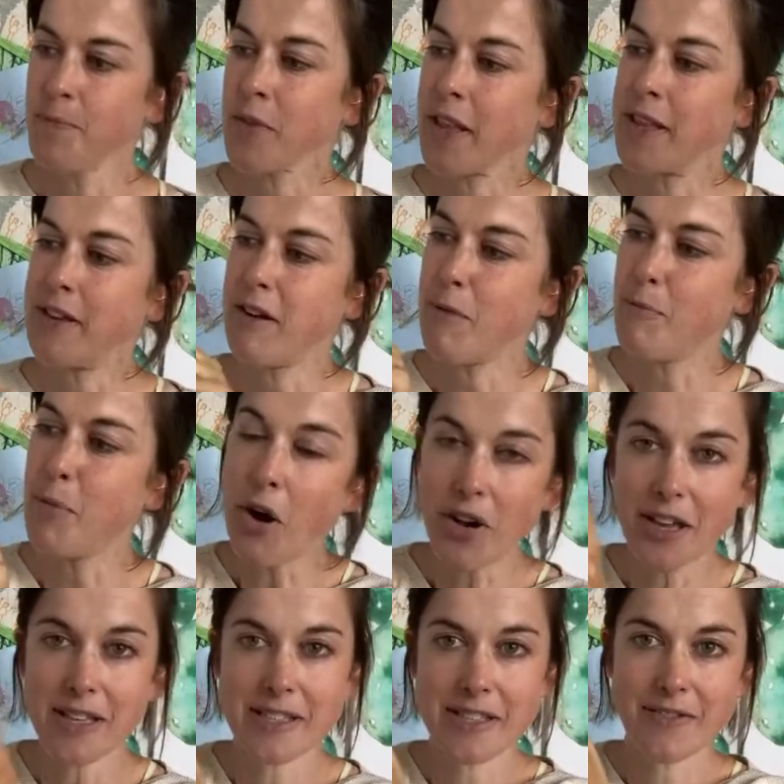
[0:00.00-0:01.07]
There are
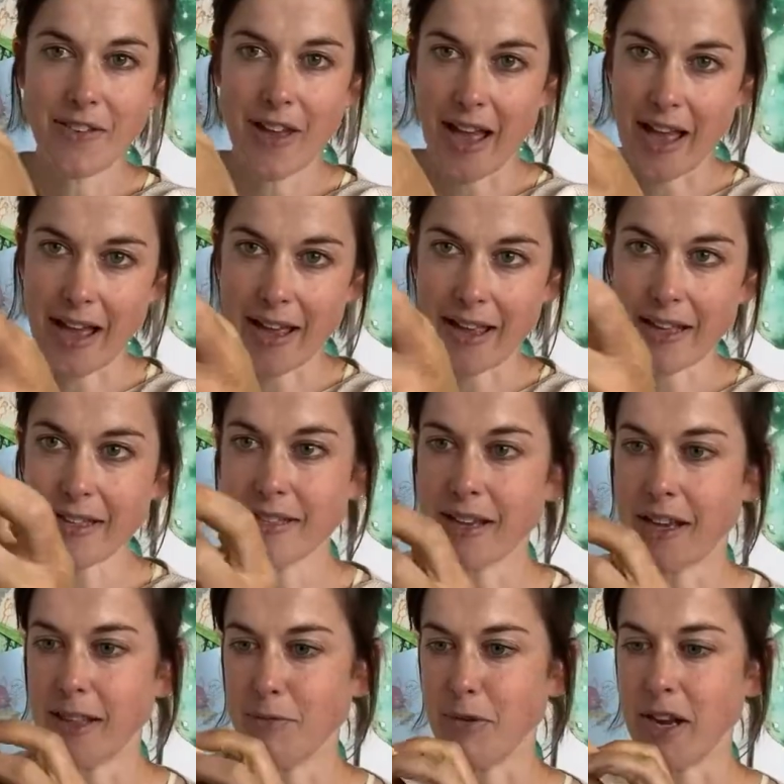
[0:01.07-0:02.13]
pockets of air
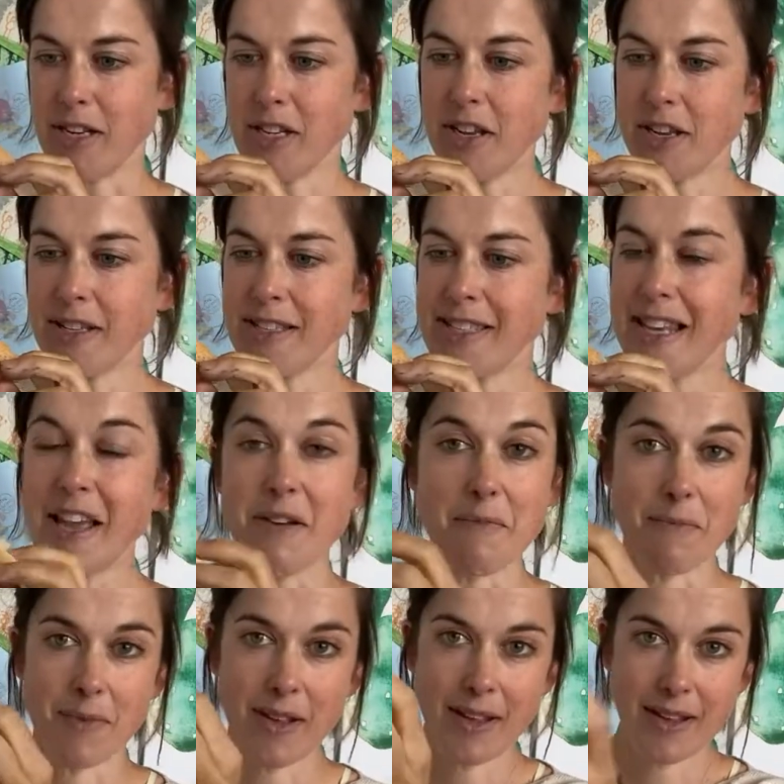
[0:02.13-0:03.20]
inside the bread. You can see them.
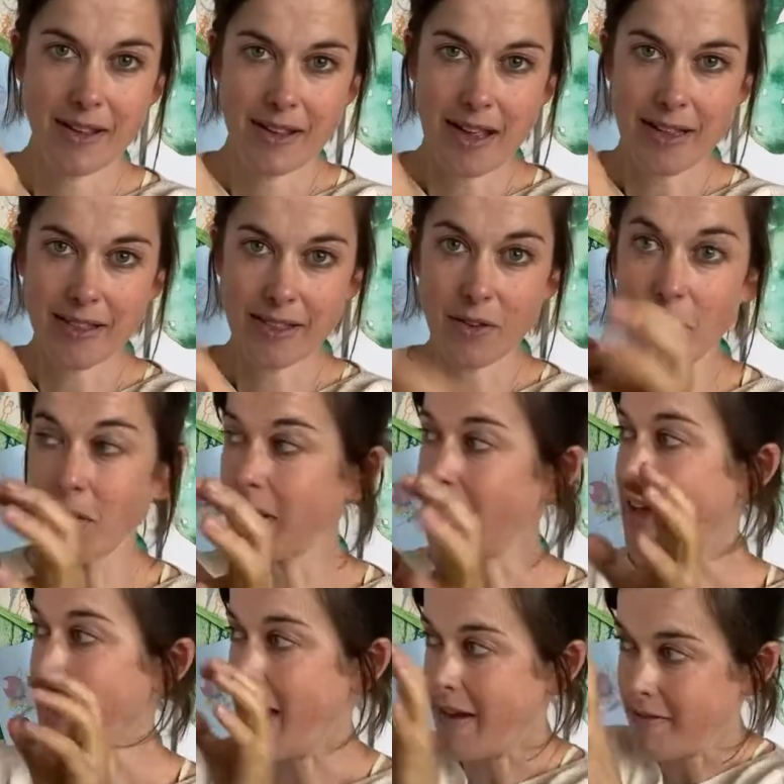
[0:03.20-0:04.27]
And all
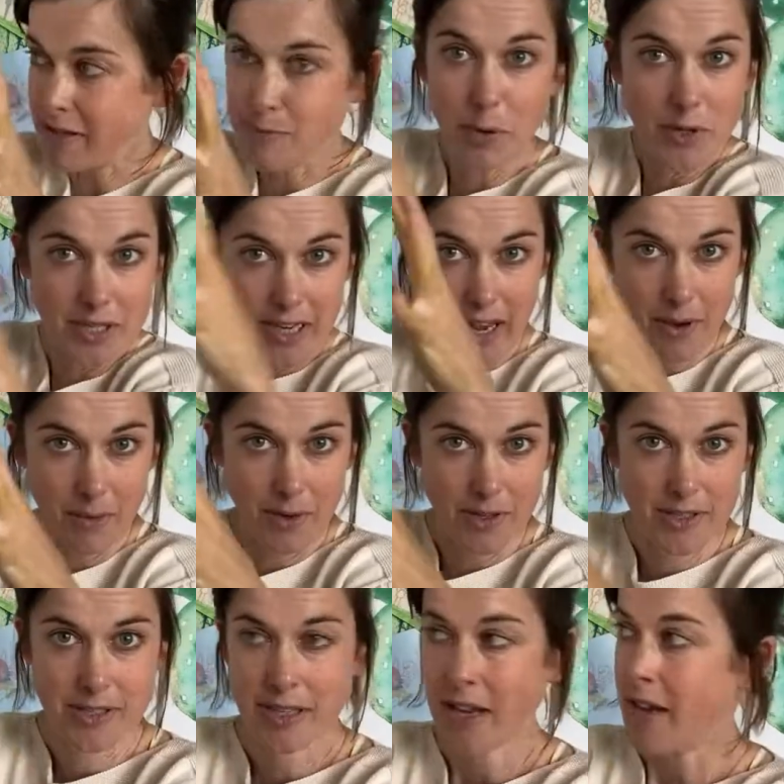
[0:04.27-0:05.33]
that air is pushing
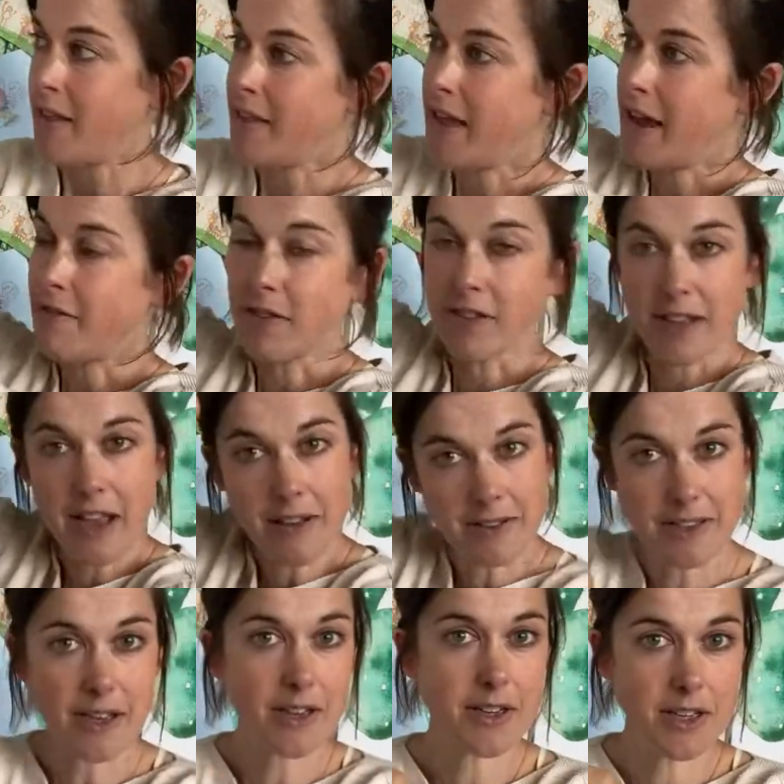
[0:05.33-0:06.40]
outwards. The air on the
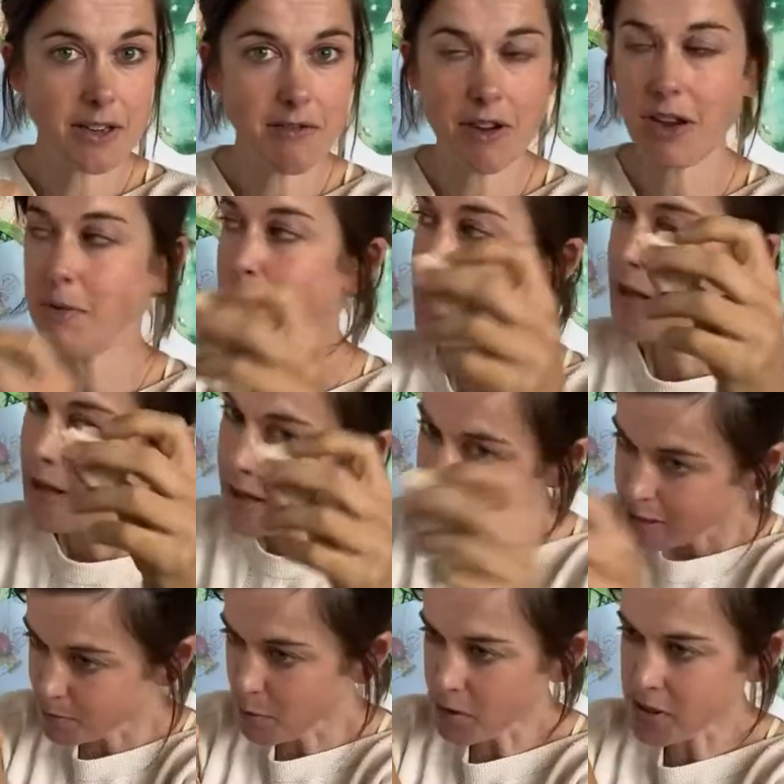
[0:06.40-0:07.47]
outside in your room
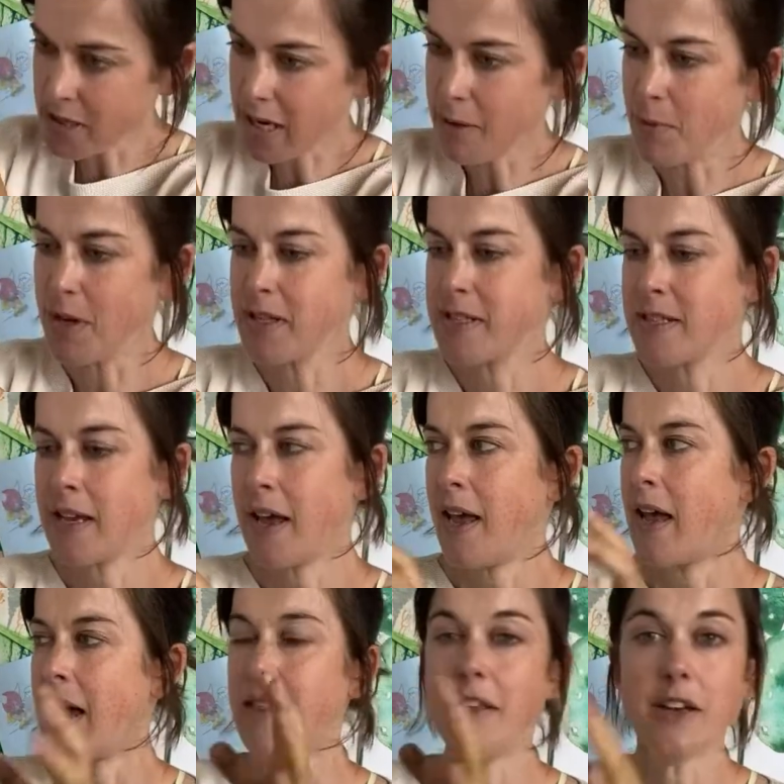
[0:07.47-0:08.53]
is pushing inwards.
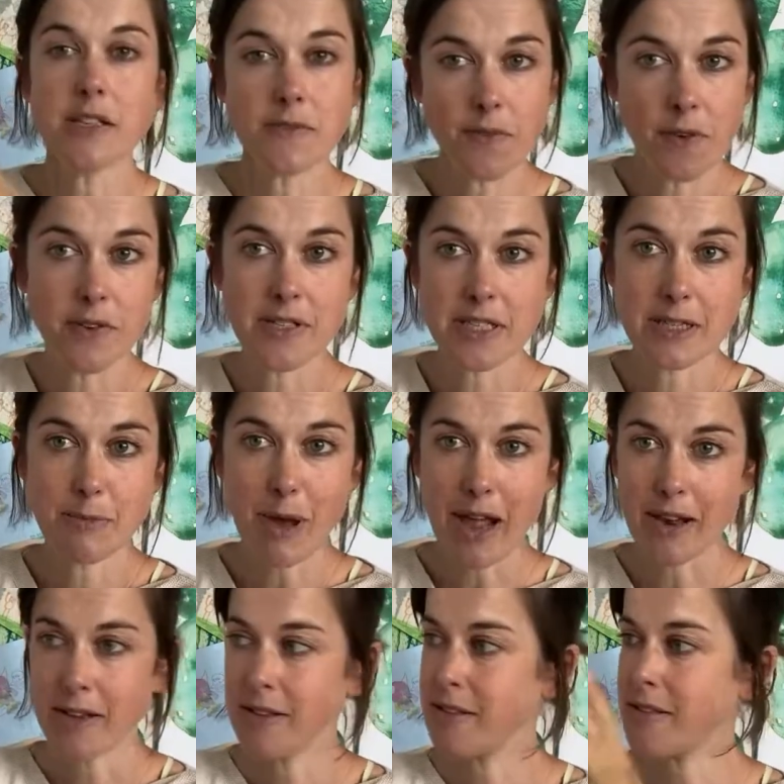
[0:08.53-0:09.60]
And those forces are
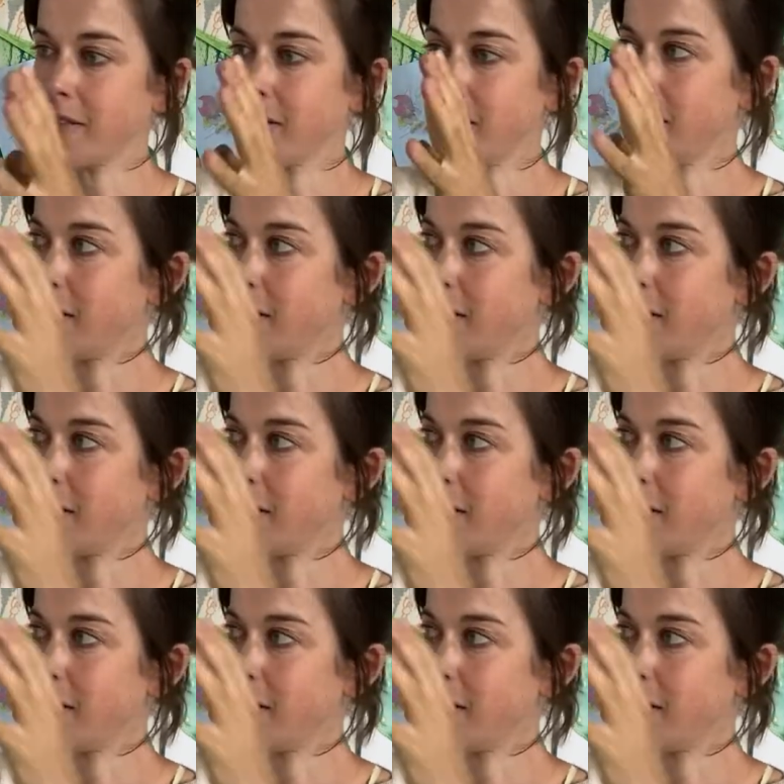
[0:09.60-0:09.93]
balanced.